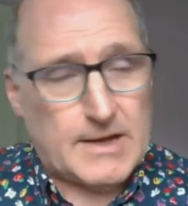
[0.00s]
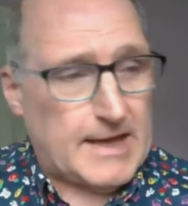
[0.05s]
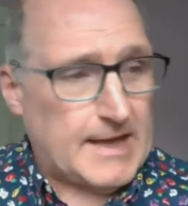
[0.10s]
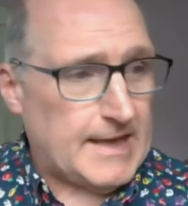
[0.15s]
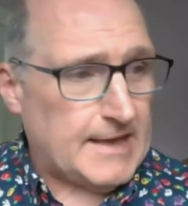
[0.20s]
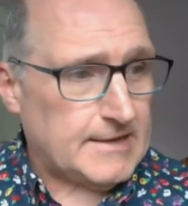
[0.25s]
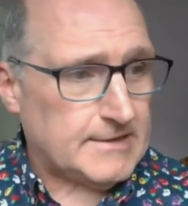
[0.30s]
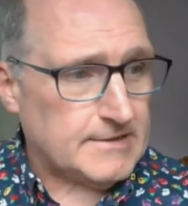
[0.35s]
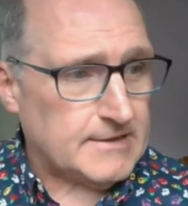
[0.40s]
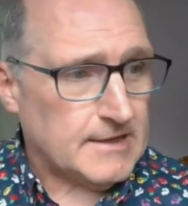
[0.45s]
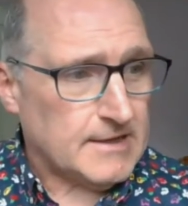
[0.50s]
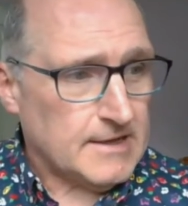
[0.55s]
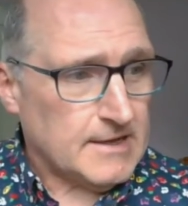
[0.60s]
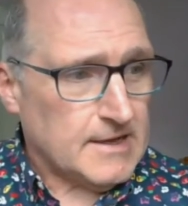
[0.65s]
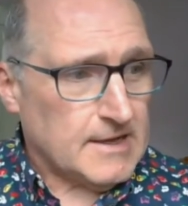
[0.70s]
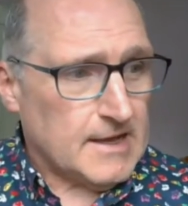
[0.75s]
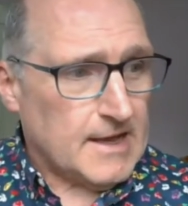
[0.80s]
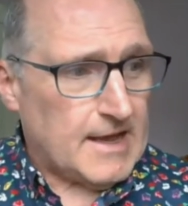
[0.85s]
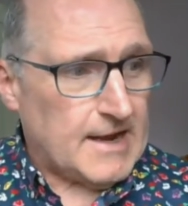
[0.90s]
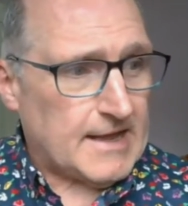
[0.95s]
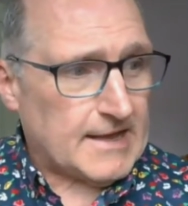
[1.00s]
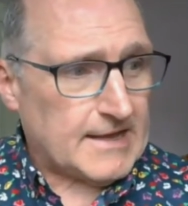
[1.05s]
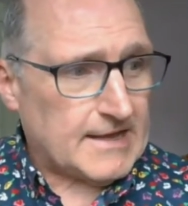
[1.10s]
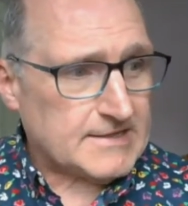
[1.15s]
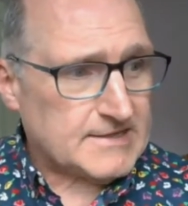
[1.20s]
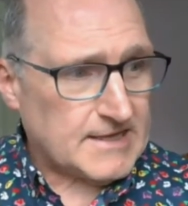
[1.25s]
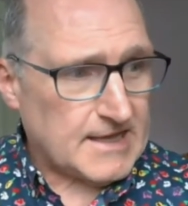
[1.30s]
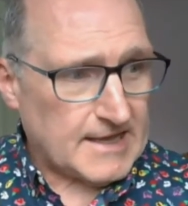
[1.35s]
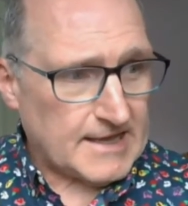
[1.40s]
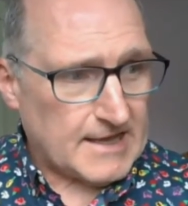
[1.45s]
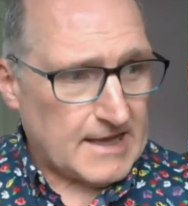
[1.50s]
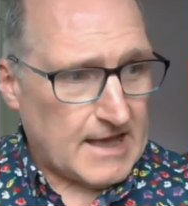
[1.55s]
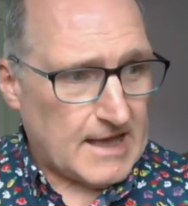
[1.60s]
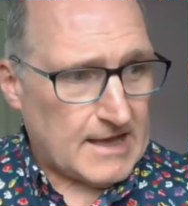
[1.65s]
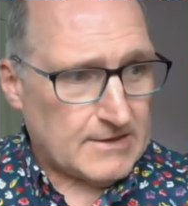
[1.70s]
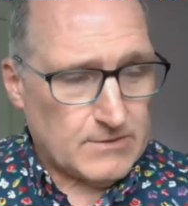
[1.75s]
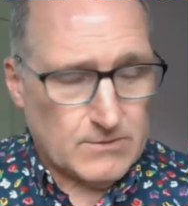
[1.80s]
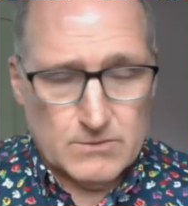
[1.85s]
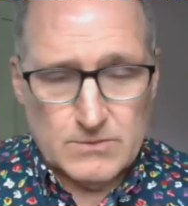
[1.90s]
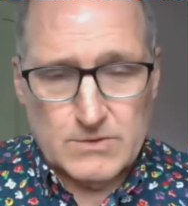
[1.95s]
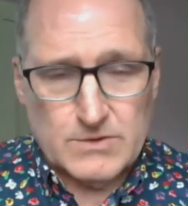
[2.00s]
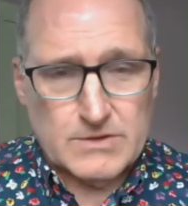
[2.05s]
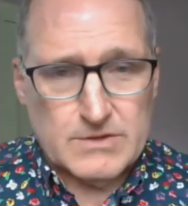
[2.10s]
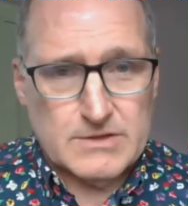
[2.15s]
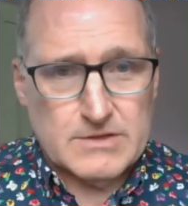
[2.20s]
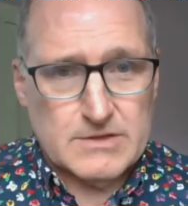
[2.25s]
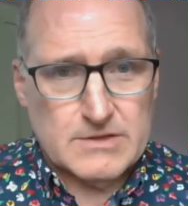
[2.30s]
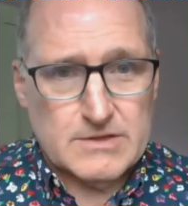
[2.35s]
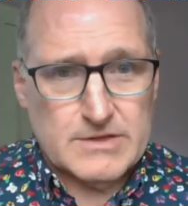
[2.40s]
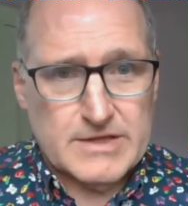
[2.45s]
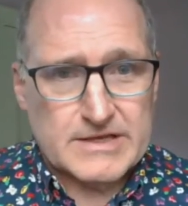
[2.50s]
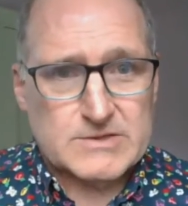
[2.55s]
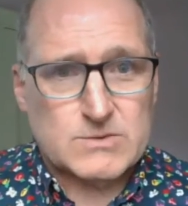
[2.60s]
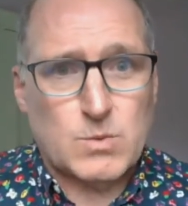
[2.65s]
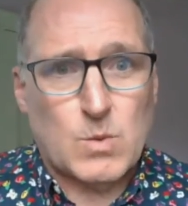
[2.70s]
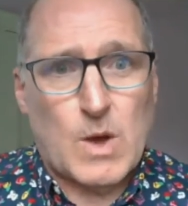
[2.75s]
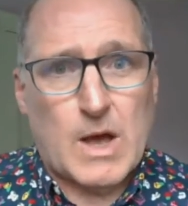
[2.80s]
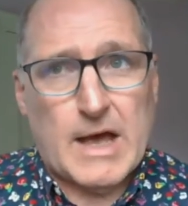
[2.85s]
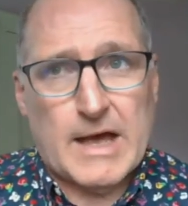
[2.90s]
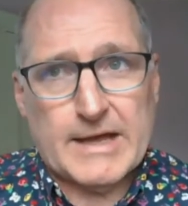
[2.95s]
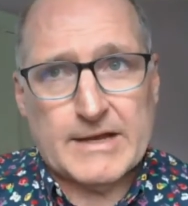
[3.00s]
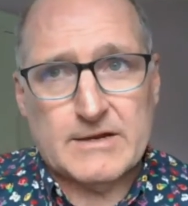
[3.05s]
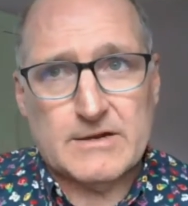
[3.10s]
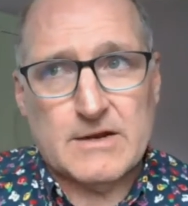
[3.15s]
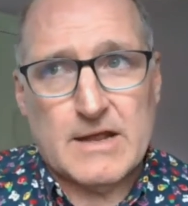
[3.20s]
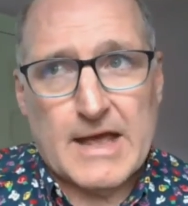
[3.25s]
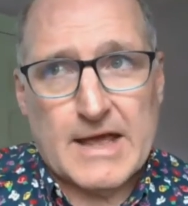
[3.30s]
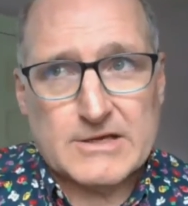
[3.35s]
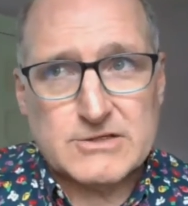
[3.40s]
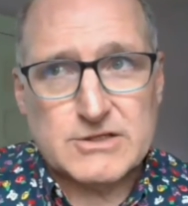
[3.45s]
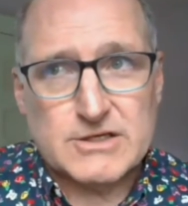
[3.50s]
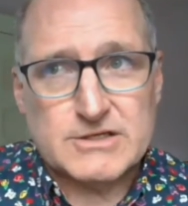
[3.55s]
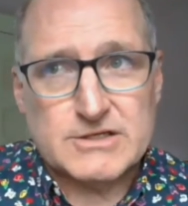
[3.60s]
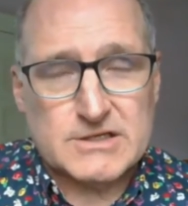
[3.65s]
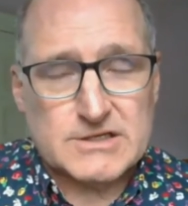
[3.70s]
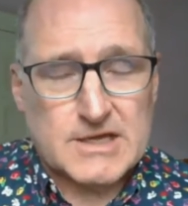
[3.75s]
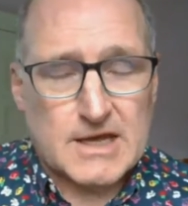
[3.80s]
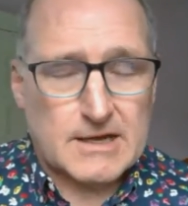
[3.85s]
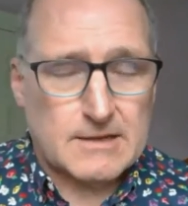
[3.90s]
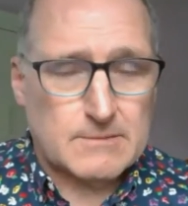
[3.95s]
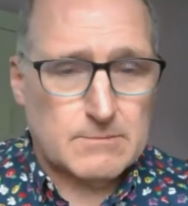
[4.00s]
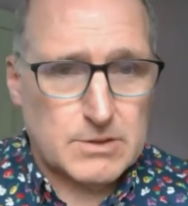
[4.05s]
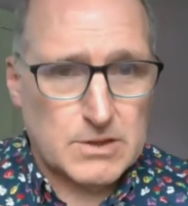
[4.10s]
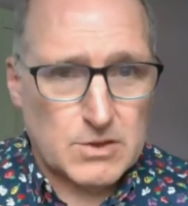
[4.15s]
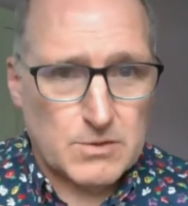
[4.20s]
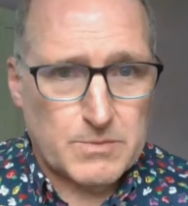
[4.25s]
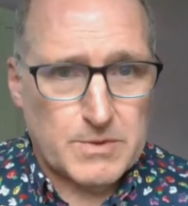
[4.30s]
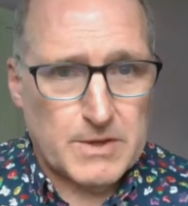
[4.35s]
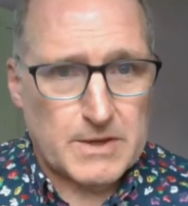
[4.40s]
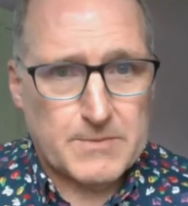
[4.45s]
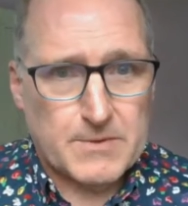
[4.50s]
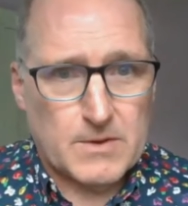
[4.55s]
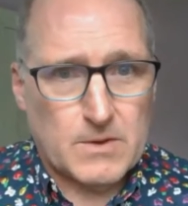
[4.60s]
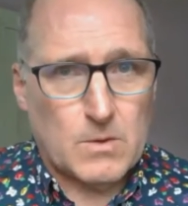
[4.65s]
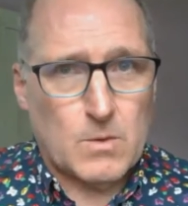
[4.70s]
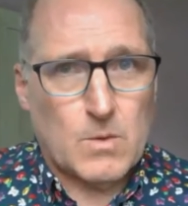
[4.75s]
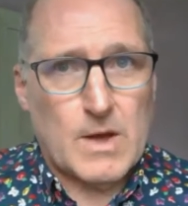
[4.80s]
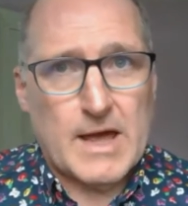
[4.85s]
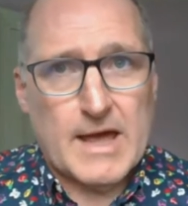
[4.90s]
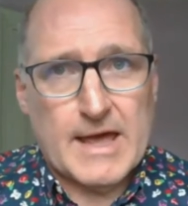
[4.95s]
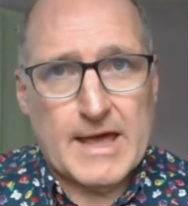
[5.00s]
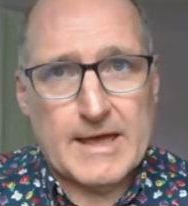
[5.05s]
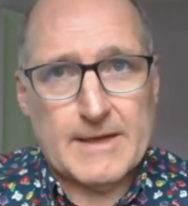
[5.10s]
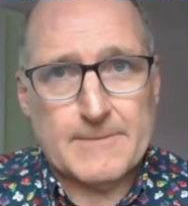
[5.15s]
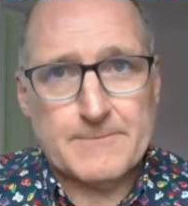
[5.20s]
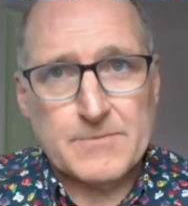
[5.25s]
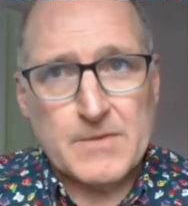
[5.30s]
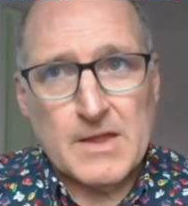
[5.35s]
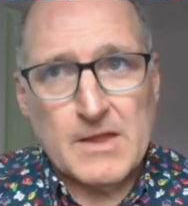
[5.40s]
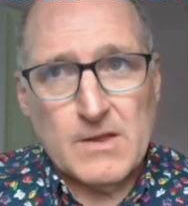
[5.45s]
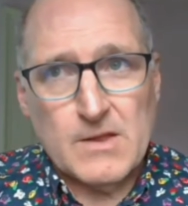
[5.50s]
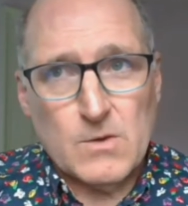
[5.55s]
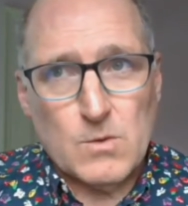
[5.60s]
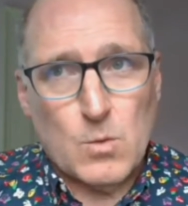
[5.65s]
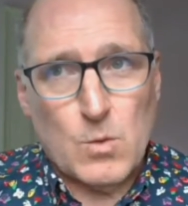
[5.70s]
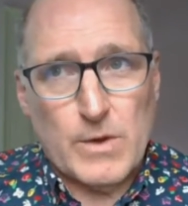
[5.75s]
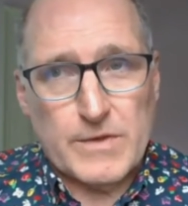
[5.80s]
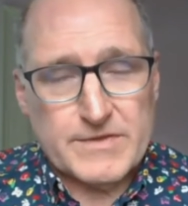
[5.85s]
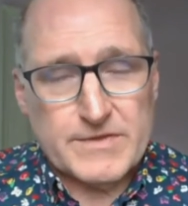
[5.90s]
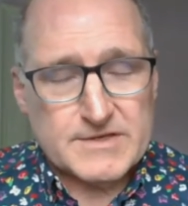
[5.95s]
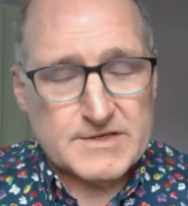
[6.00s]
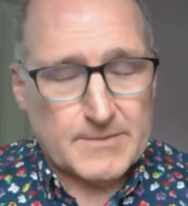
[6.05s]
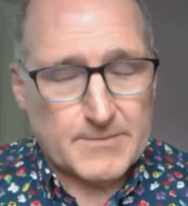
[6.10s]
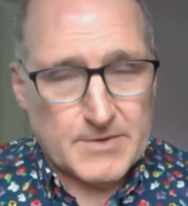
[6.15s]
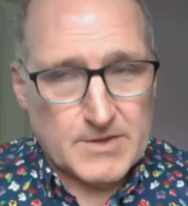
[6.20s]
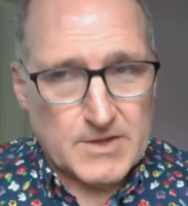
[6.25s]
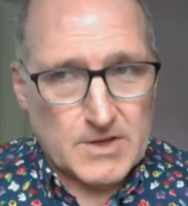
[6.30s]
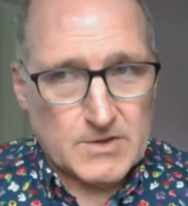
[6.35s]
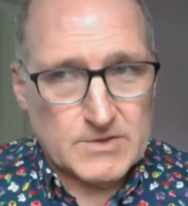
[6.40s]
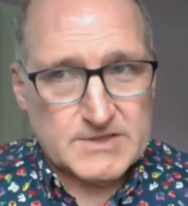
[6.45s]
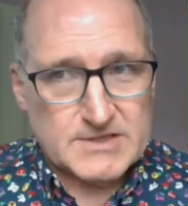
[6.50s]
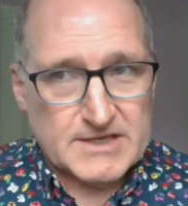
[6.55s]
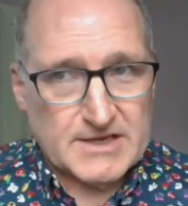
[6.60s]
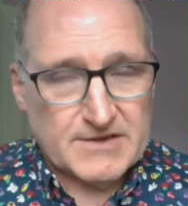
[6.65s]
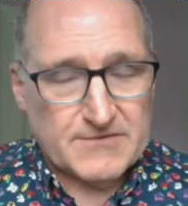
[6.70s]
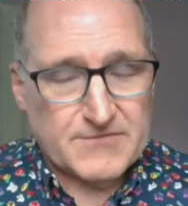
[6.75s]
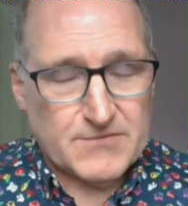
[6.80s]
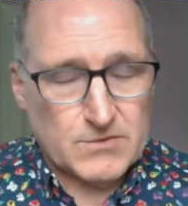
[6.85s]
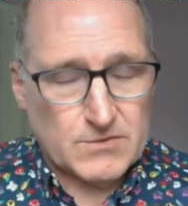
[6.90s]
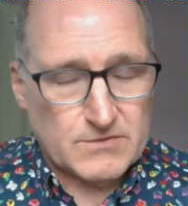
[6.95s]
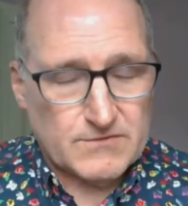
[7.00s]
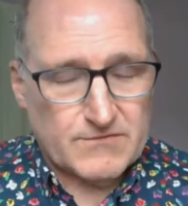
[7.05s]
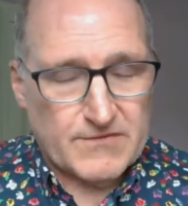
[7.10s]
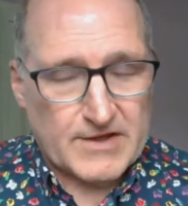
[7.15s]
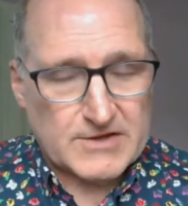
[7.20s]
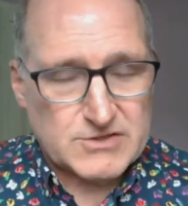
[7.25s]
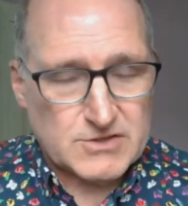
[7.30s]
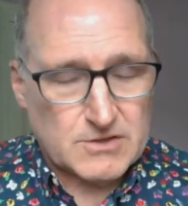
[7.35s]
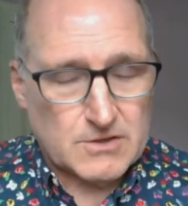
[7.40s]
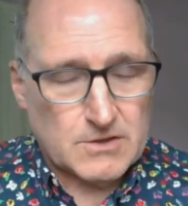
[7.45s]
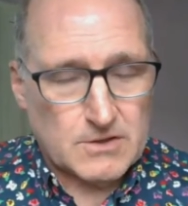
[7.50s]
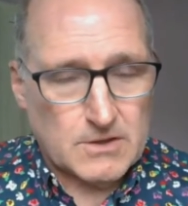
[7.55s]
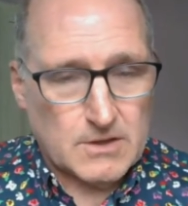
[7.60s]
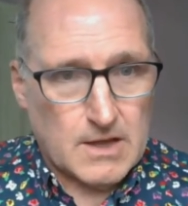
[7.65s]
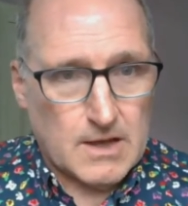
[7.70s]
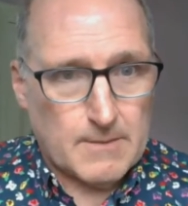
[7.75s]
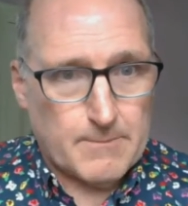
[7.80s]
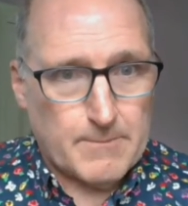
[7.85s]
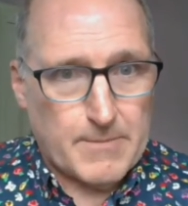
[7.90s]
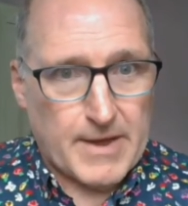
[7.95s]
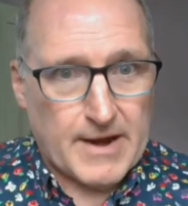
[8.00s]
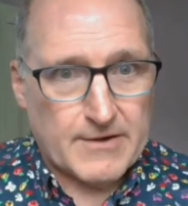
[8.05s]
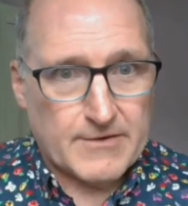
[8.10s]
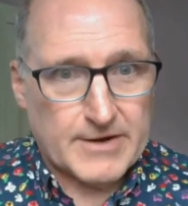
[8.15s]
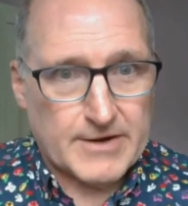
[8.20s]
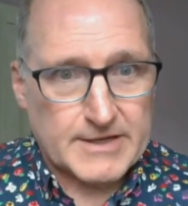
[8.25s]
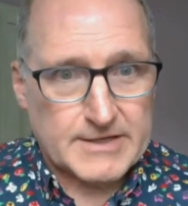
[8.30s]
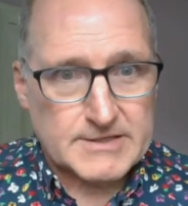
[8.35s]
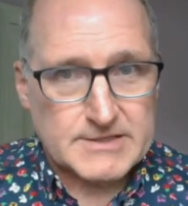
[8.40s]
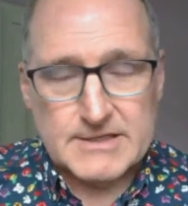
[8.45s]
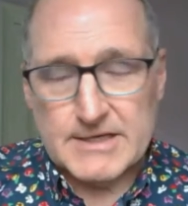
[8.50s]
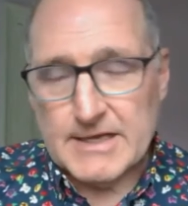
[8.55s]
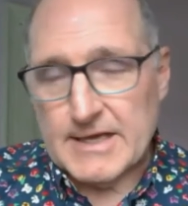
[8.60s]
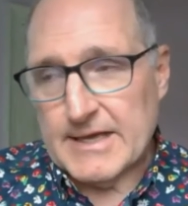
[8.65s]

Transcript: And I got to tell you, this wine actually just kind of blew people away with some of those seafood vegetal pairings.